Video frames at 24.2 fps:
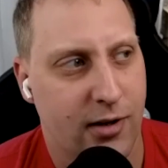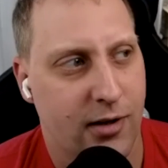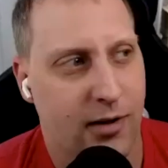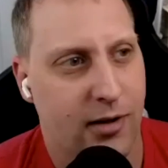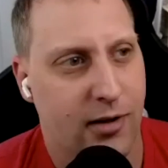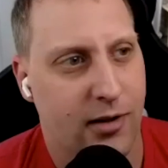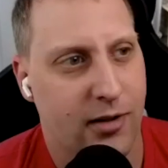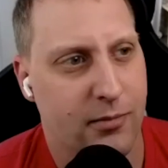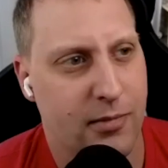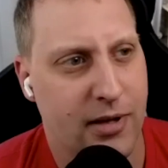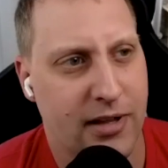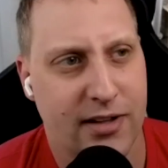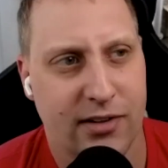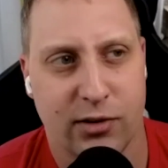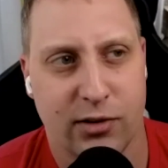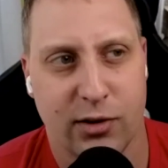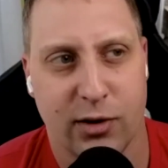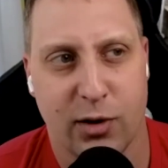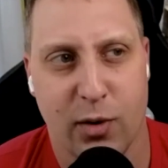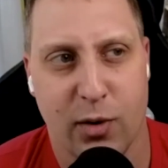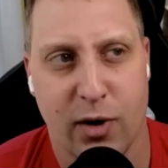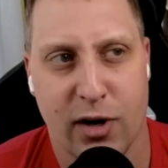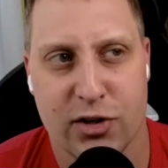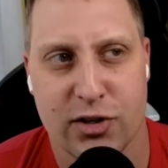man. That's a good
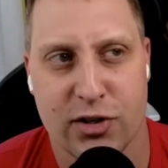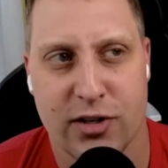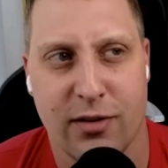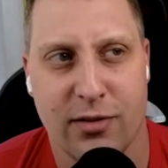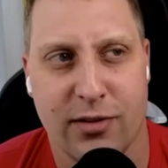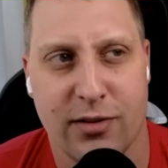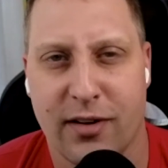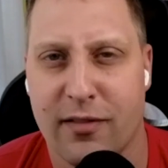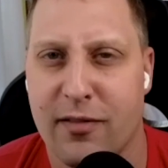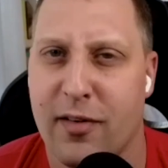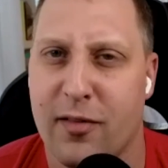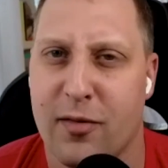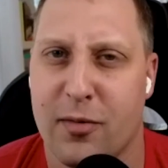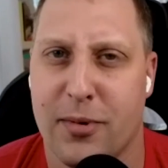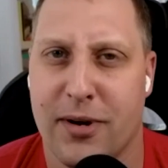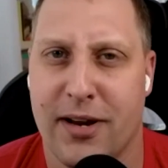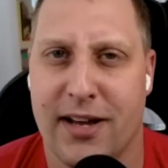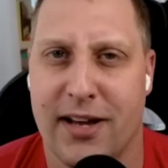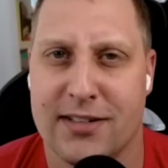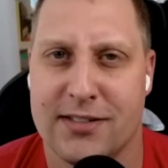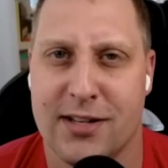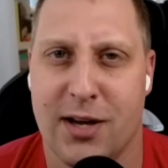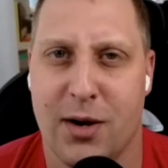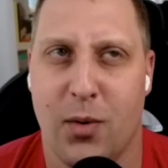question. I don't think I've ever been
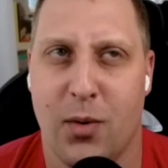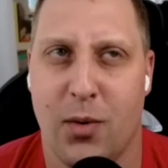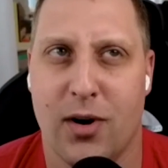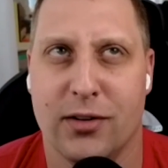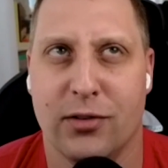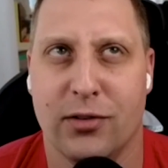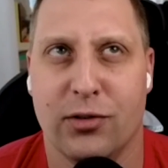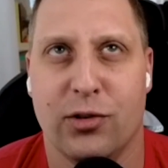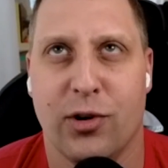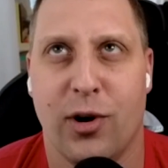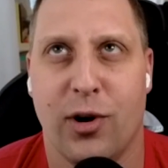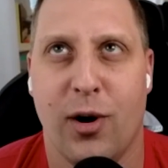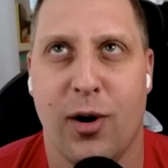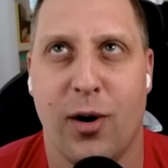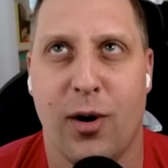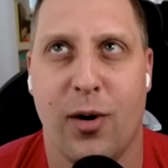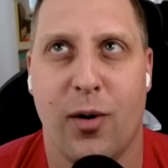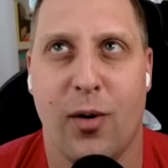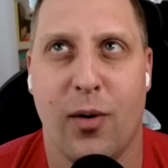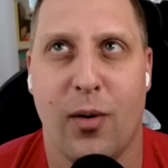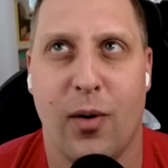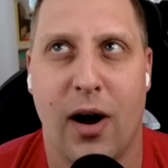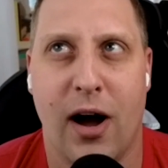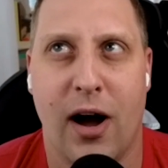asked that one,
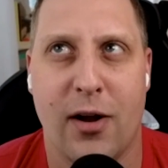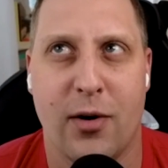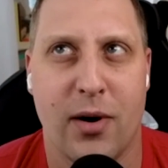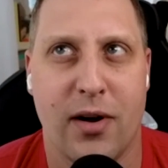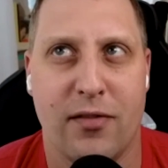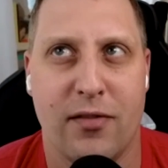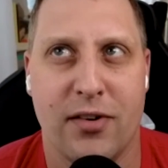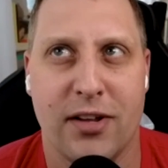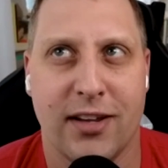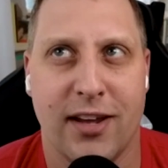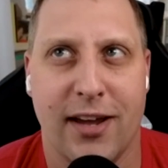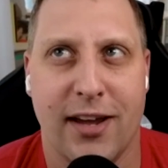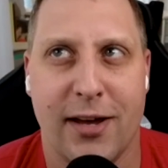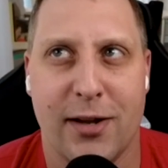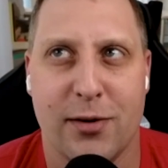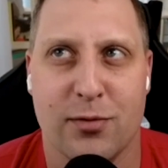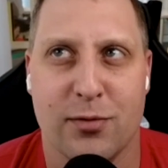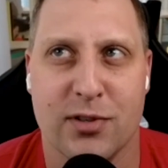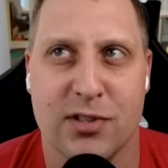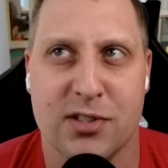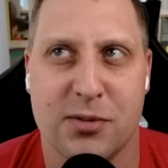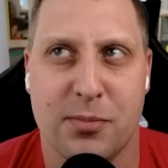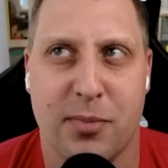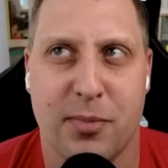so I don't have any canned
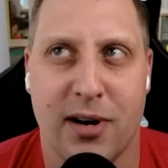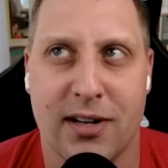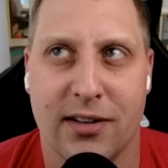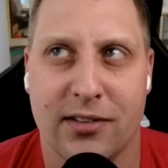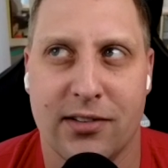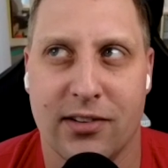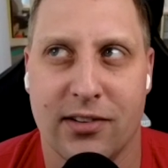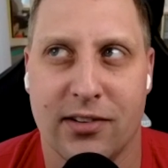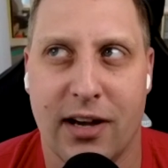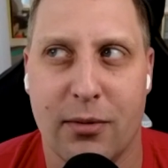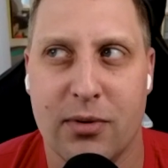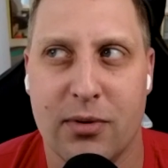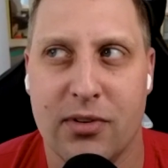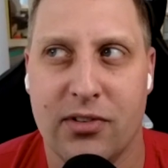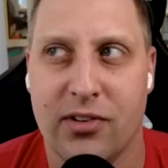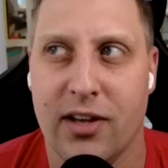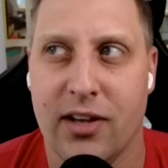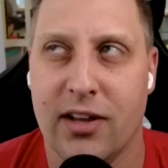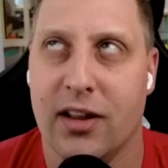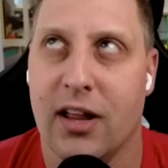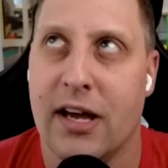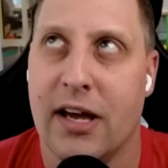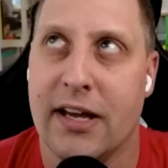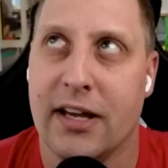responses. I would say
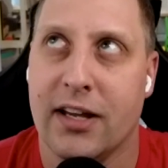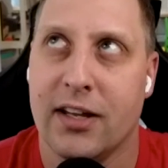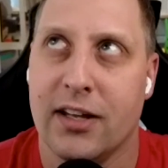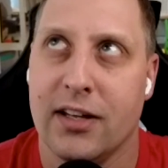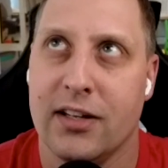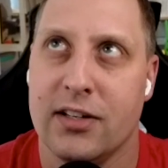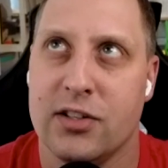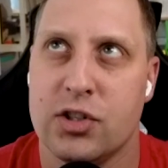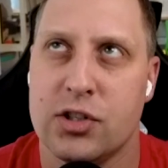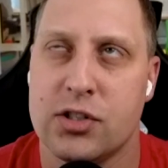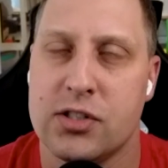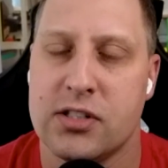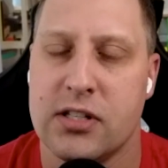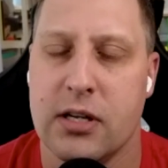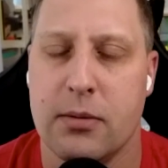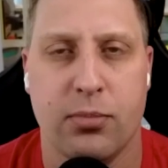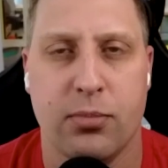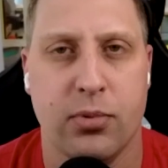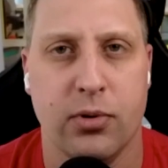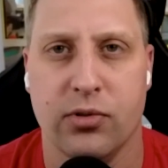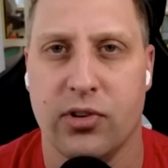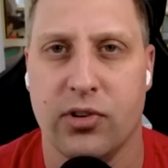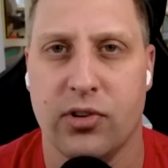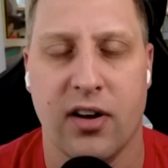like just good.
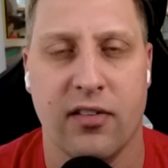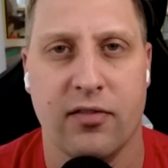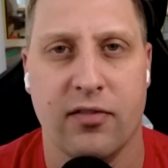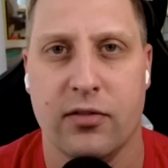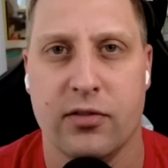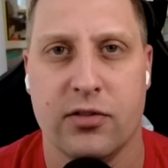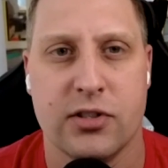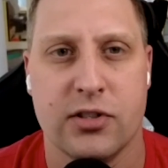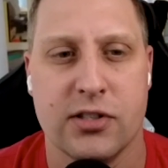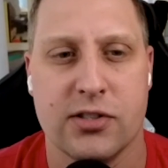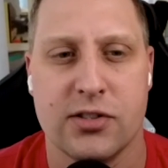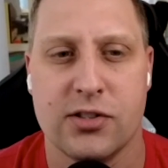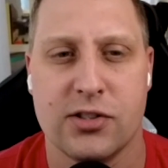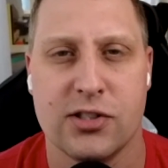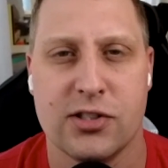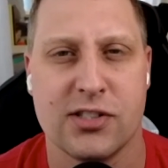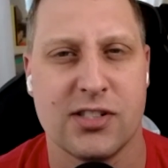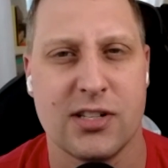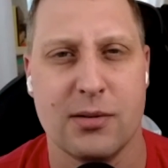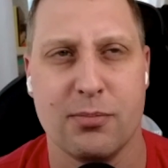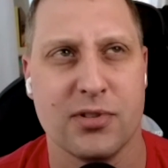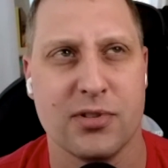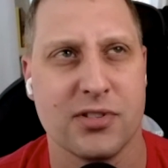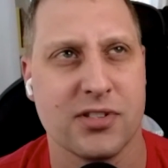simple stuff. Just just
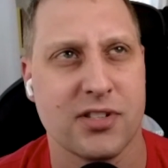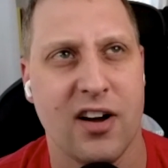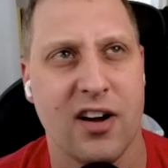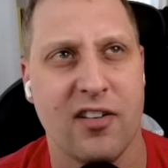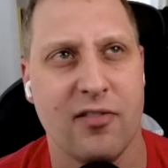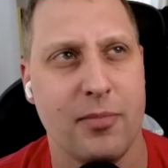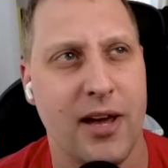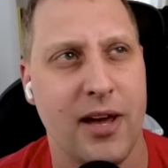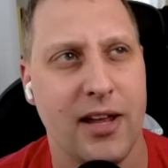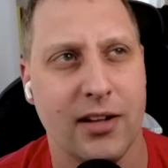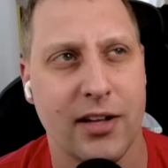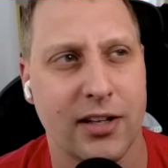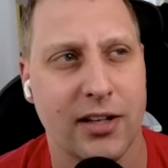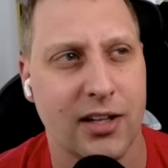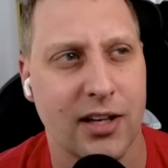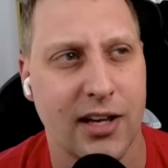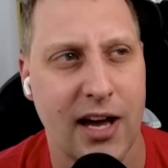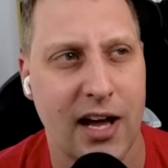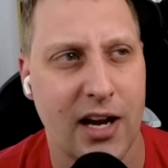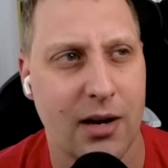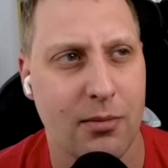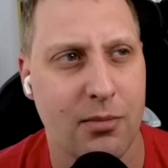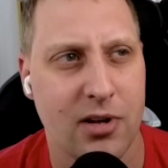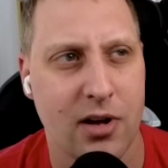simple stuff, man. Like you got
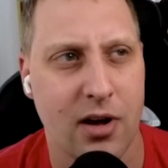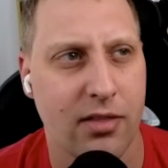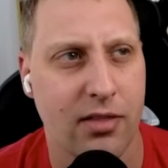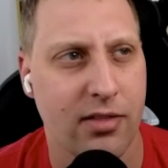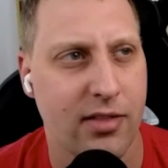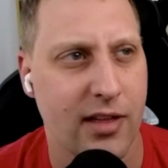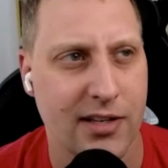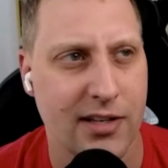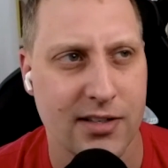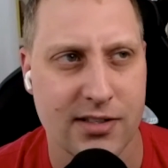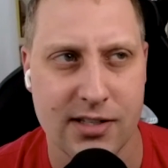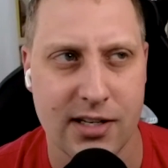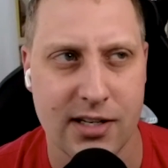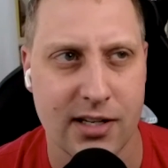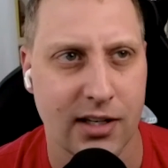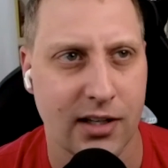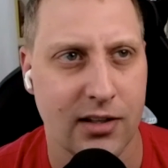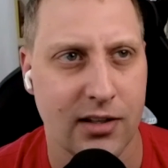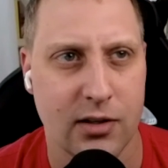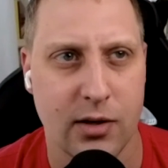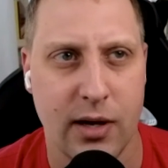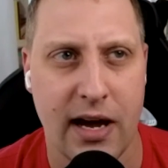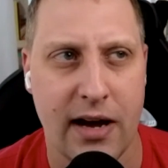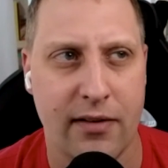to be authentic.
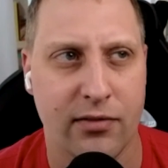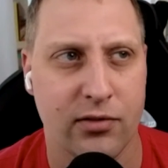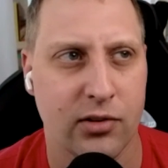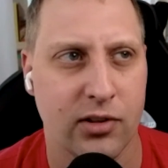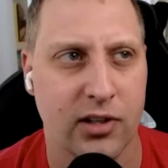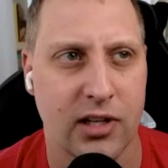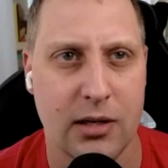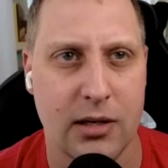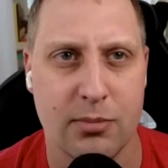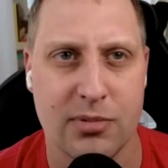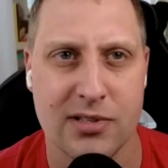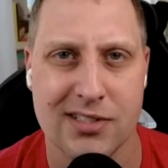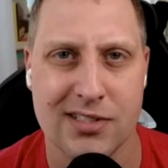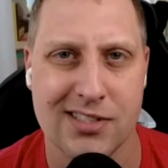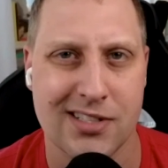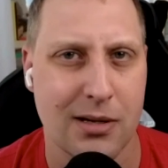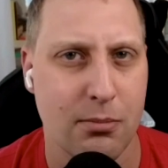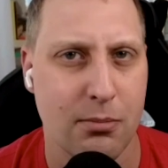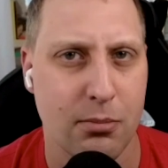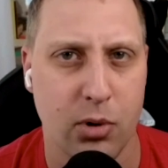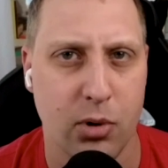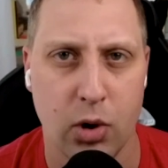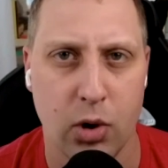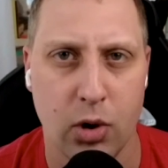You have to keep it
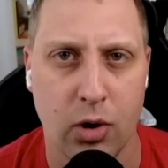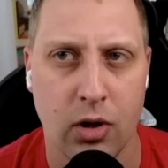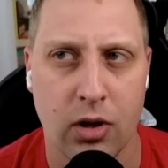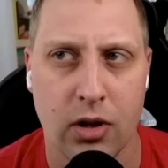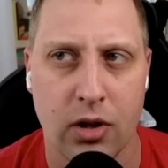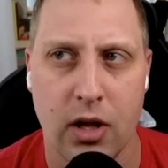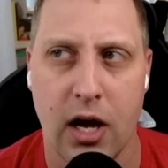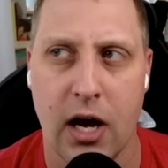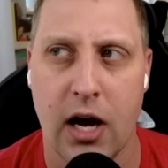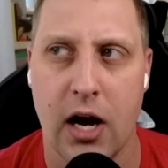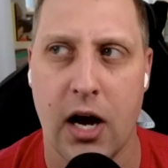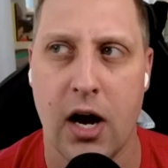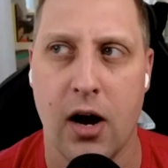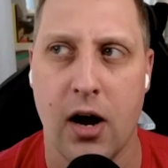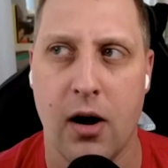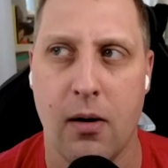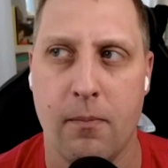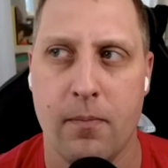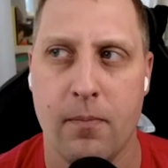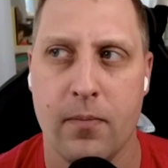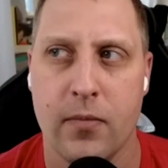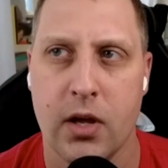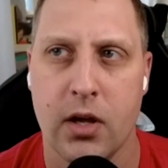simple. Um,